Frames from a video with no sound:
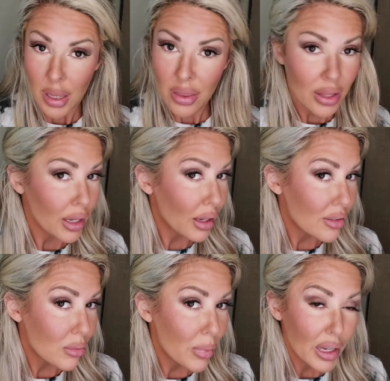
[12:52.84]
I think I
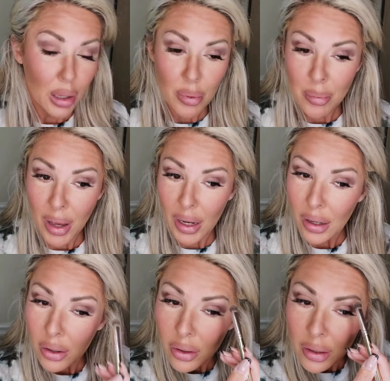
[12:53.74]
got some makeup in my
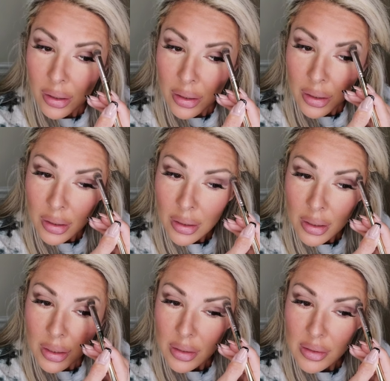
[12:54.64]
hair.
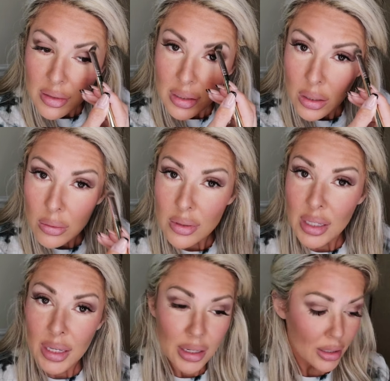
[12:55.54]
Excuse
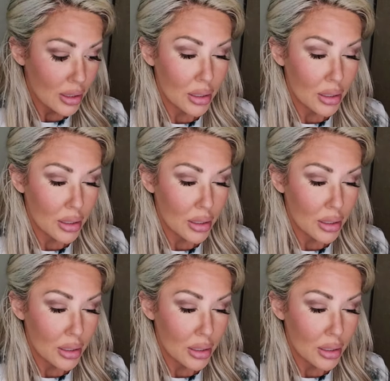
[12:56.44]
me.